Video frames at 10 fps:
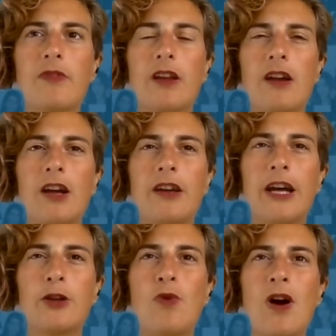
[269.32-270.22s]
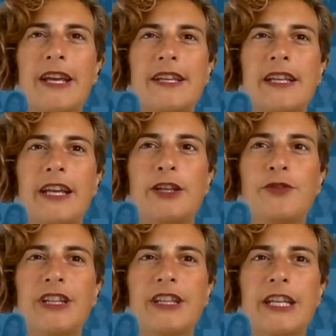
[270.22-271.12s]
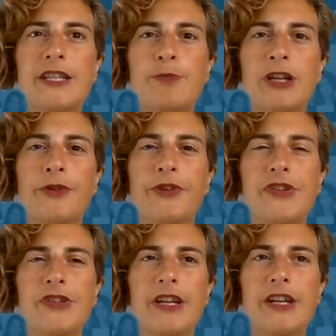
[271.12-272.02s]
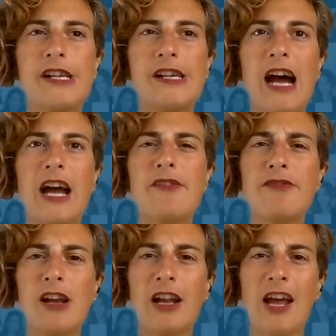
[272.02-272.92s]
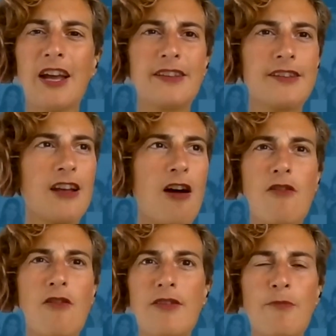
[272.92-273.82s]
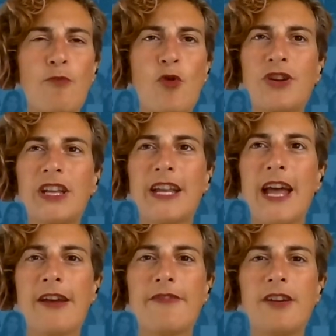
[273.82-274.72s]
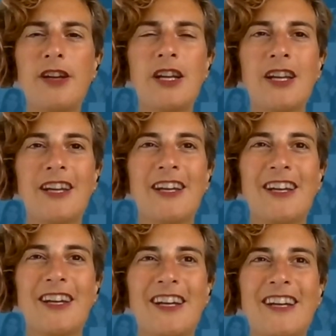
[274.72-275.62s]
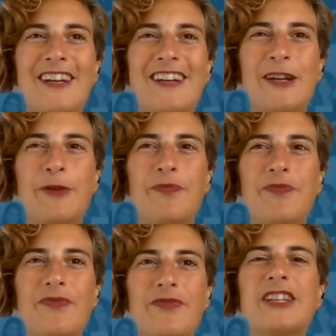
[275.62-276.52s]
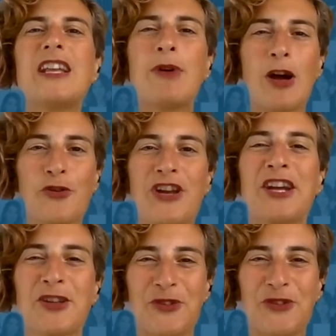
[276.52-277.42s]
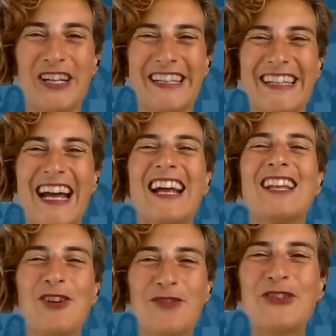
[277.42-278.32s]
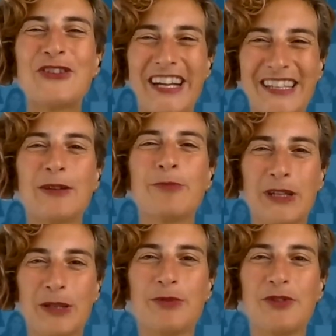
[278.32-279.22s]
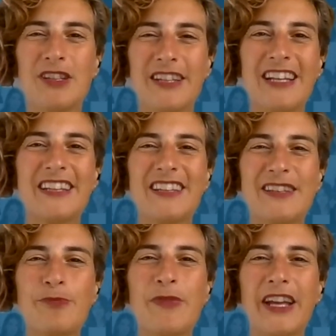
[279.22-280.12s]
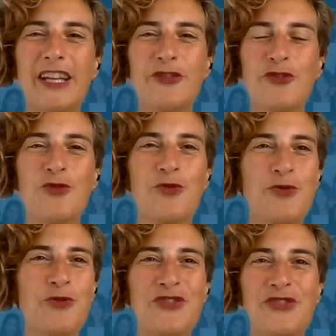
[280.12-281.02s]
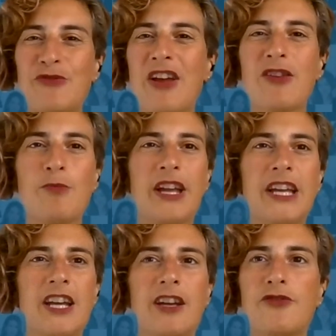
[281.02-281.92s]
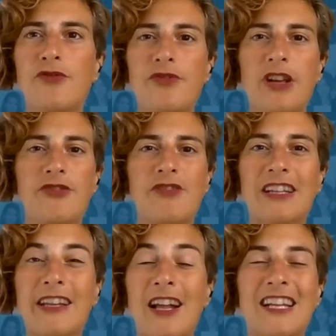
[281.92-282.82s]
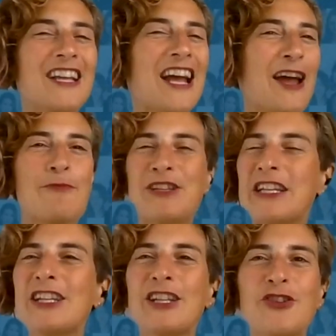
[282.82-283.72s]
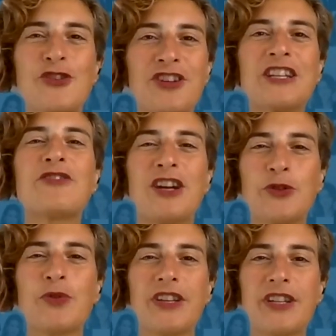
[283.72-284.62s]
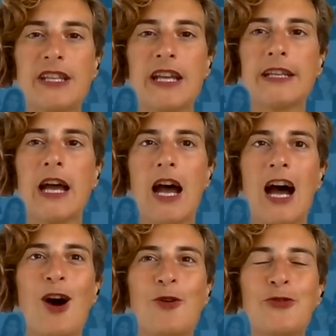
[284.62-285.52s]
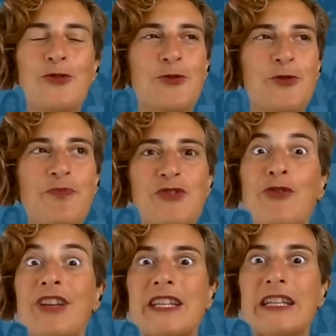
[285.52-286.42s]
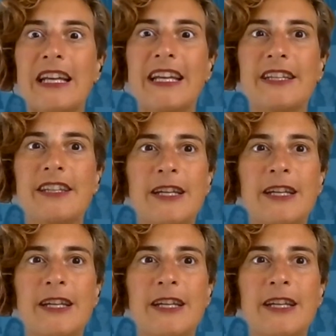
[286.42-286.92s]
And why I say unity is because I have realized now more than ever that I'm a connector. I love connecting people. That is my true strength, my true natural talent. I am still in a journey trying to understand how to translate